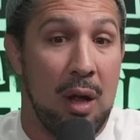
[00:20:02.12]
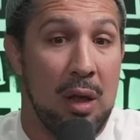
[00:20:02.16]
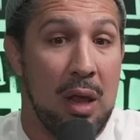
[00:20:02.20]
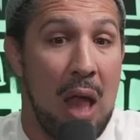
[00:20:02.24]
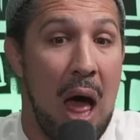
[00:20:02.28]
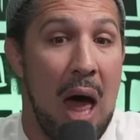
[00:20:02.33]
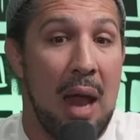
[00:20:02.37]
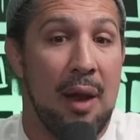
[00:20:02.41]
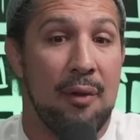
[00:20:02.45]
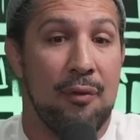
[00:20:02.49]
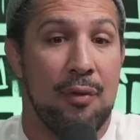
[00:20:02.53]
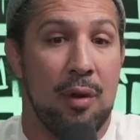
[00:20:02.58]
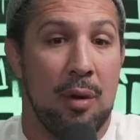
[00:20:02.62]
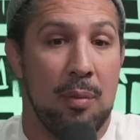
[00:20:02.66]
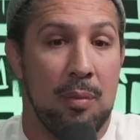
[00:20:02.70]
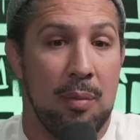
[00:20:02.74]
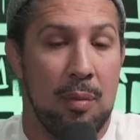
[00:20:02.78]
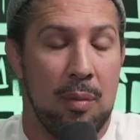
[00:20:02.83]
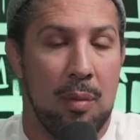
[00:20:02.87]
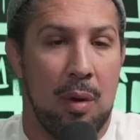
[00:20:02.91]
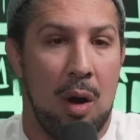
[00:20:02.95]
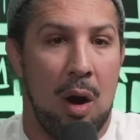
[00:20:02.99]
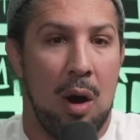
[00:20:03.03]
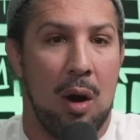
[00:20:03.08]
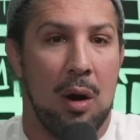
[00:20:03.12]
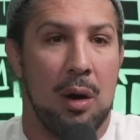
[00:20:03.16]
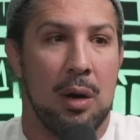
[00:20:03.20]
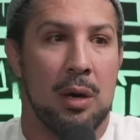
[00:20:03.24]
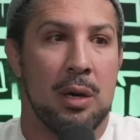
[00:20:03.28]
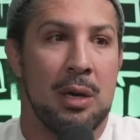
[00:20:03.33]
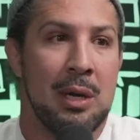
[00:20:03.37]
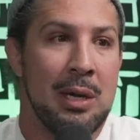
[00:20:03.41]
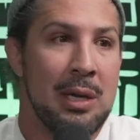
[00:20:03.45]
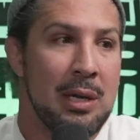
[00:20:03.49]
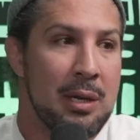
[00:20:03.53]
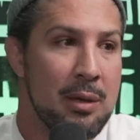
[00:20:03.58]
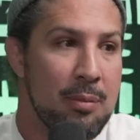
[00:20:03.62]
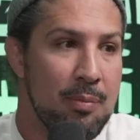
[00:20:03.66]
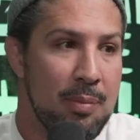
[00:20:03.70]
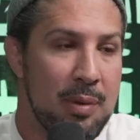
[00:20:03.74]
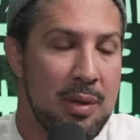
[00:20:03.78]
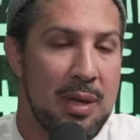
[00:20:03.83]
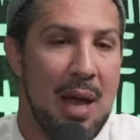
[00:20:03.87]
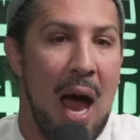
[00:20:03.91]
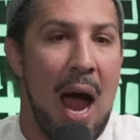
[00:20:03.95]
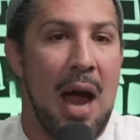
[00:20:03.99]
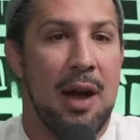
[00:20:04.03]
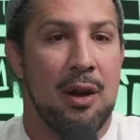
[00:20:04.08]
lot of them are
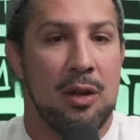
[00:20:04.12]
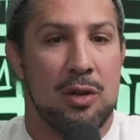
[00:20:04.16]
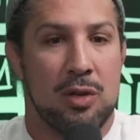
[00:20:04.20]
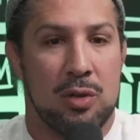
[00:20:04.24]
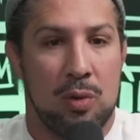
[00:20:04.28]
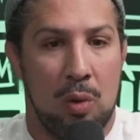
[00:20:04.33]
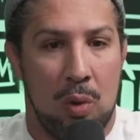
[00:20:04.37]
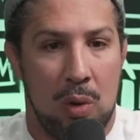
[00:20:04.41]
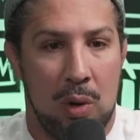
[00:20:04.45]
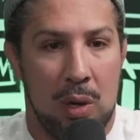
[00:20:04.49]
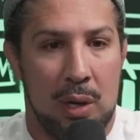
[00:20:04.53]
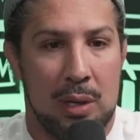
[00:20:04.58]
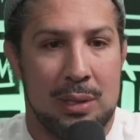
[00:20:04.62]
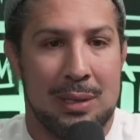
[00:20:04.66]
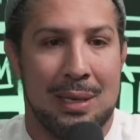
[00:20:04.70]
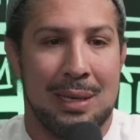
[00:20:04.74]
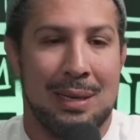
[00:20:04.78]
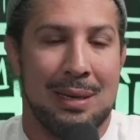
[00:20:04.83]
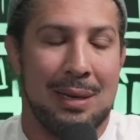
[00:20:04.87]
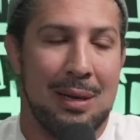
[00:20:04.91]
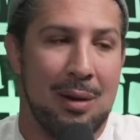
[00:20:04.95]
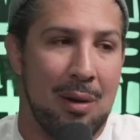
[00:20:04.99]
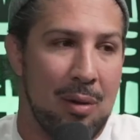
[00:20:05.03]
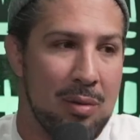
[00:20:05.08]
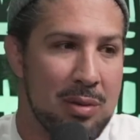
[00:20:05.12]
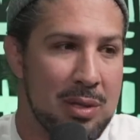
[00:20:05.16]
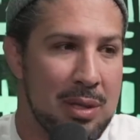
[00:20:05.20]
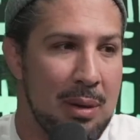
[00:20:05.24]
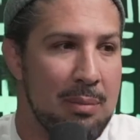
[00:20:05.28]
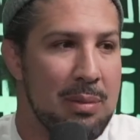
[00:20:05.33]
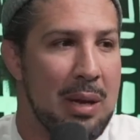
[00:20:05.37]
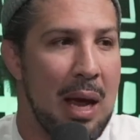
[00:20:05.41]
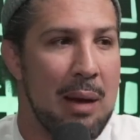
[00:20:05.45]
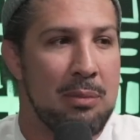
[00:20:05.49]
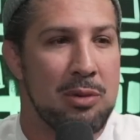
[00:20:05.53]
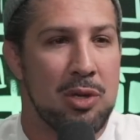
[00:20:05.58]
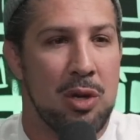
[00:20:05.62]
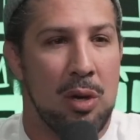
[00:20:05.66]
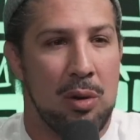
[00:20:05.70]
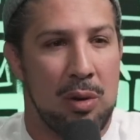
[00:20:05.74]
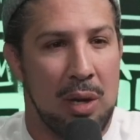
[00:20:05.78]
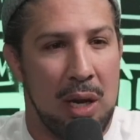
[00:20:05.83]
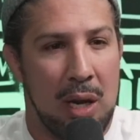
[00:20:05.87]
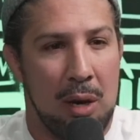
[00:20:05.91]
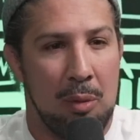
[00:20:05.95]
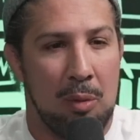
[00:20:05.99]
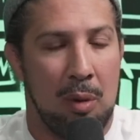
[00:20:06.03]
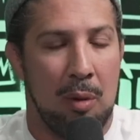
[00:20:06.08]
dinosaurs, and you know sometimes you don't
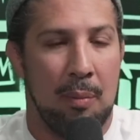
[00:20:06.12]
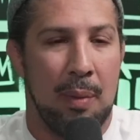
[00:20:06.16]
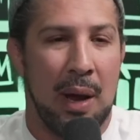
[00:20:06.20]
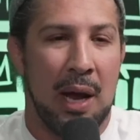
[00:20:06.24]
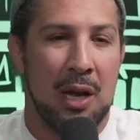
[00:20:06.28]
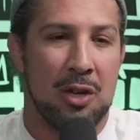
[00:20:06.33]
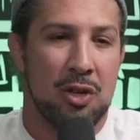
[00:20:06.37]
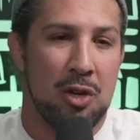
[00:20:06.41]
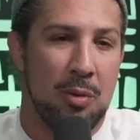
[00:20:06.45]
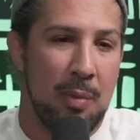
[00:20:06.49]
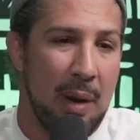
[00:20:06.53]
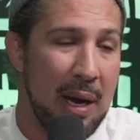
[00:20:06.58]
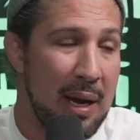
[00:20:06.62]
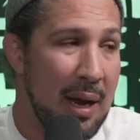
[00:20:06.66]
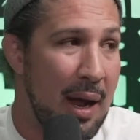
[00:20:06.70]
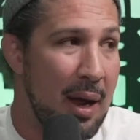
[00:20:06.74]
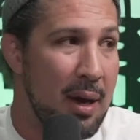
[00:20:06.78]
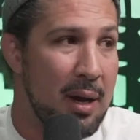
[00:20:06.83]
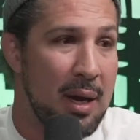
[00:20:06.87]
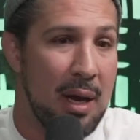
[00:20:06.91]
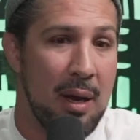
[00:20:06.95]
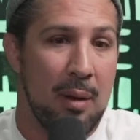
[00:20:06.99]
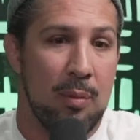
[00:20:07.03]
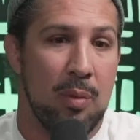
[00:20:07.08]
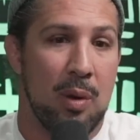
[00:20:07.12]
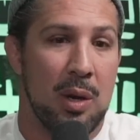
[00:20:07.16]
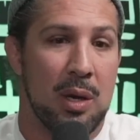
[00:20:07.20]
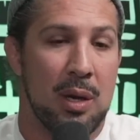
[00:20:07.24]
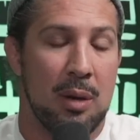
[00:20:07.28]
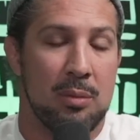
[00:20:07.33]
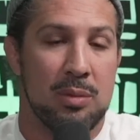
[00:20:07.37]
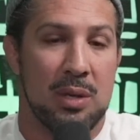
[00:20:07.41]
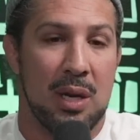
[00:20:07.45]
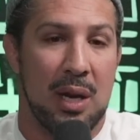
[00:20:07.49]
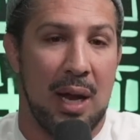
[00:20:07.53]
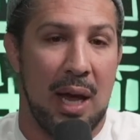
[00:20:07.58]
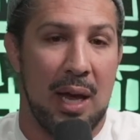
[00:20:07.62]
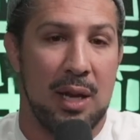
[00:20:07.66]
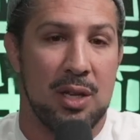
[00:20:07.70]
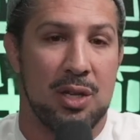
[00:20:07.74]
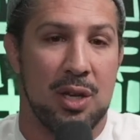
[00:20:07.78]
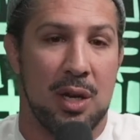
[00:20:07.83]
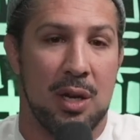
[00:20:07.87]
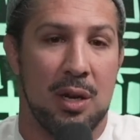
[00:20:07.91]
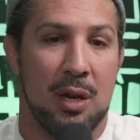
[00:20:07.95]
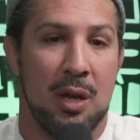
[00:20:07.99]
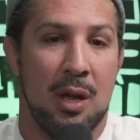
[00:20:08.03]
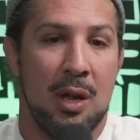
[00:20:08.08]
need them, or mans you may not need. When it comes an
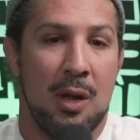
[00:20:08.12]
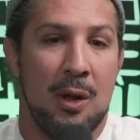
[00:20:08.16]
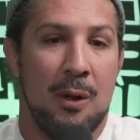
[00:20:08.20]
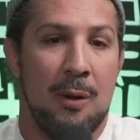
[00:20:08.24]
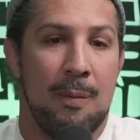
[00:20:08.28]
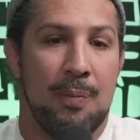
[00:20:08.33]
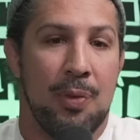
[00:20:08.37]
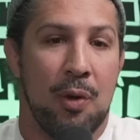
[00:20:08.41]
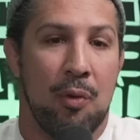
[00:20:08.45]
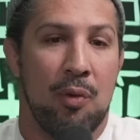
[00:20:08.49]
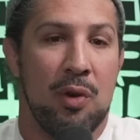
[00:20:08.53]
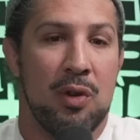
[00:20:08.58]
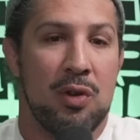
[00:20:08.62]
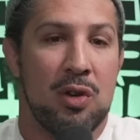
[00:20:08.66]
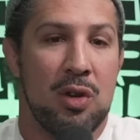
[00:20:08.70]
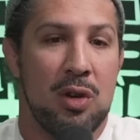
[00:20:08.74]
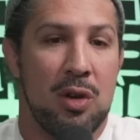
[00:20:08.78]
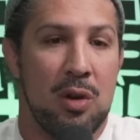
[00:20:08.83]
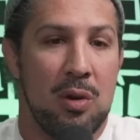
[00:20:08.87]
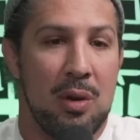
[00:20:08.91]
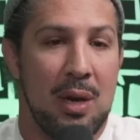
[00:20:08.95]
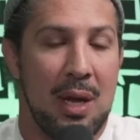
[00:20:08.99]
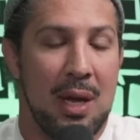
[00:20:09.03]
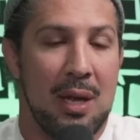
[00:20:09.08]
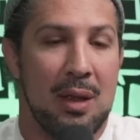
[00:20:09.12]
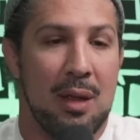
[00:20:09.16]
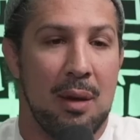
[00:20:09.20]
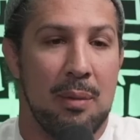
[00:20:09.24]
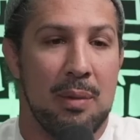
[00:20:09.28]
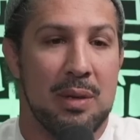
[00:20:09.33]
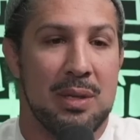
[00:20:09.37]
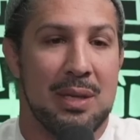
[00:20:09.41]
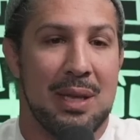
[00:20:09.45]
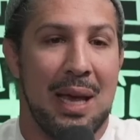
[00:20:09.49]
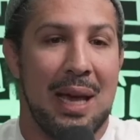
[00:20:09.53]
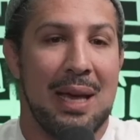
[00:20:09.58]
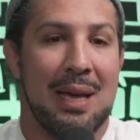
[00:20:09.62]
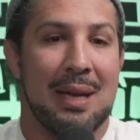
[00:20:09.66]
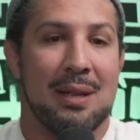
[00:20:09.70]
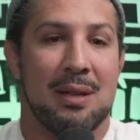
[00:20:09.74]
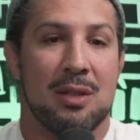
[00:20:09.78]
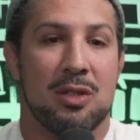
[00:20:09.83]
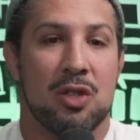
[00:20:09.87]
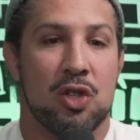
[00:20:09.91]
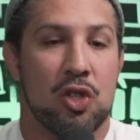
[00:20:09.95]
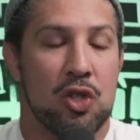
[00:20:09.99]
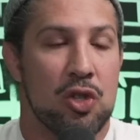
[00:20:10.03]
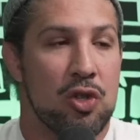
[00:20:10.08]
agent, the reason you need them is they can
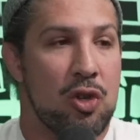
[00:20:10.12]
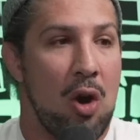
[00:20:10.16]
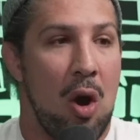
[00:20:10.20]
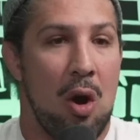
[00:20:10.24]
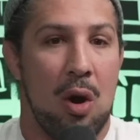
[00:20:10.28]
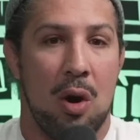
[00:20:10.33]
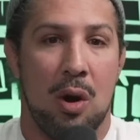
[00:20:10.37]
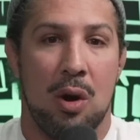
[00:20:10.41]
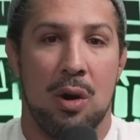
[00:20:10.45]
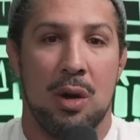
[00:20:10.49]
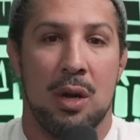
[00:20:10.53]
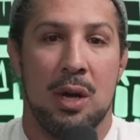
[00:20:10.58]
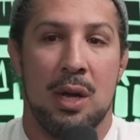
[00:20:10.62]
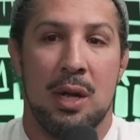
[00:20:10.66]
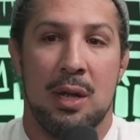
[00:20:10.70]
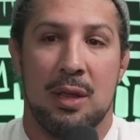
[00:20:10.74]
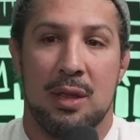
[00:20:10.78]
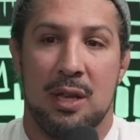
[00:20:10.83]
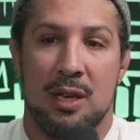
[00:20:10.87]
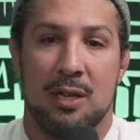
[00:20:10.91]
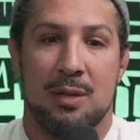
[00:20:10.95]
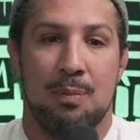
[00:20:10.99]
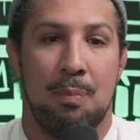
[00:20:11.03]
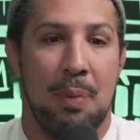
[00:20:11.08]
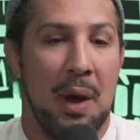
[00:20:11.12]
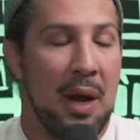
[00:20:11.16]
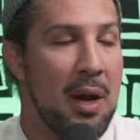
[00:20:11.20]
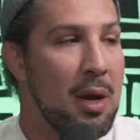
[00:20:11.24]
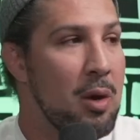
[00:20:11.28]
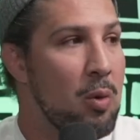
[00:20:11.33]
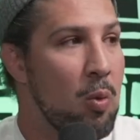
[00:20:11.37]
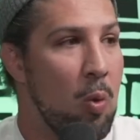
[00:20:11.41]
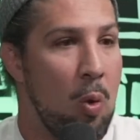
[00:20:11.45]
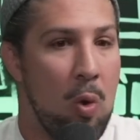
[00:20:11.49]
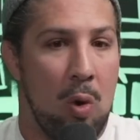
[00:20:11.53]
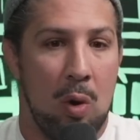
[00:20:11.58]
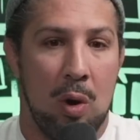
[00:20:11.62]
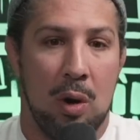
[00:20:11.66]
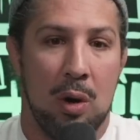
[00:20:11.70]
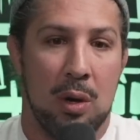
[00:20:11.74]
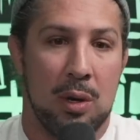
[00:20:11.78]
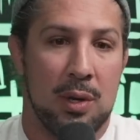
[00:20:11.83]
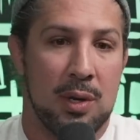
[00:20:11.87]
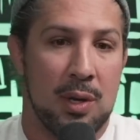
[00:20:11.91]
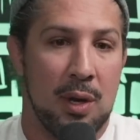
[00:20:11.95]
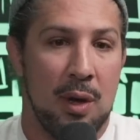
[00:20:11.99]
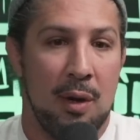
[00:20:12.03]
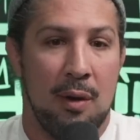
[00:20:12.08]
start these bidding
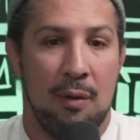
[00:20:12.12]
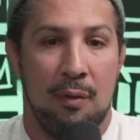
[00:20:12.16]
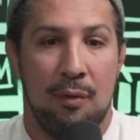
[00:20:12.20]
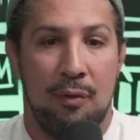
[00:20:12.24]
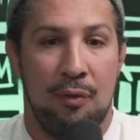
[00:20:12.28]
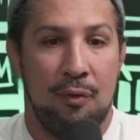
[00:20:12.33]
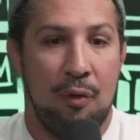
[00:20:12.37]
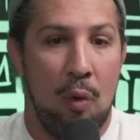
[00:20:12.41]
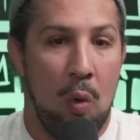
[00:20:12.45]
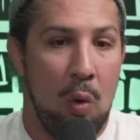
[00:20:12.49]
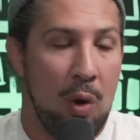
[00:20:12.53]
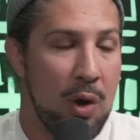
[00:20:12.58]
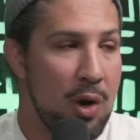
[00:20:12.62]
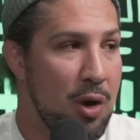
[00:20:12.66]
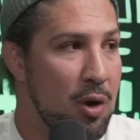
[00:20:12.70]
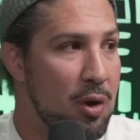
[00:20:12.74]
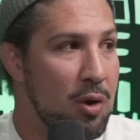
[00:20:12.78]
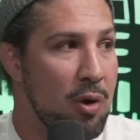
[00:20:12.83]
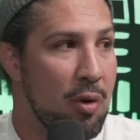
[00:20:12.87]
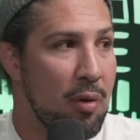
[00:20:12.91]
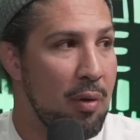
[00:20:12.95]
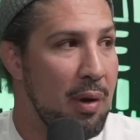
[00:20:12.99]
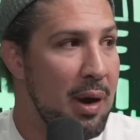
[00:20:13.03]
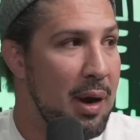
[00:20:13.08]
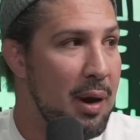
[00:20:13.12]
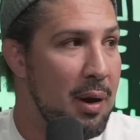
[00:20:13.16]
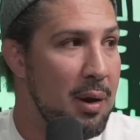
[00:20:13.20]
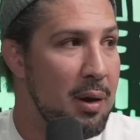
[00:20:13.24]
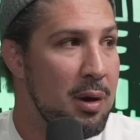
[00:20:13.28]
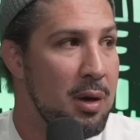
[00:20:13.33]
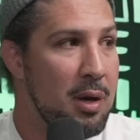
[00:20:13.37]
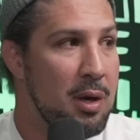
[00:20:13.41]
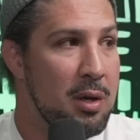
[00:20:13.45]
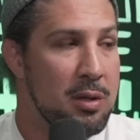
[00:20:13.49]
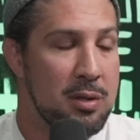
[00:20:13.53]
wars for your career.